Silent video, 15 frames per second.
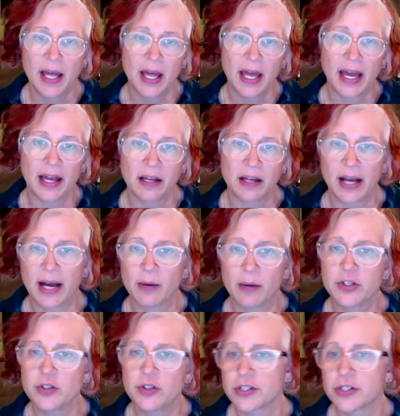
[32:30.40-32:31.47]
How, oh, how
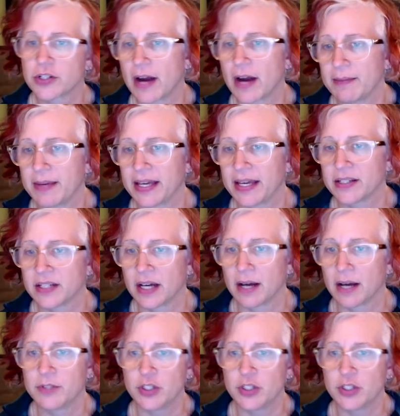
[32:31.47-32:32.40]
would you describe it? Um,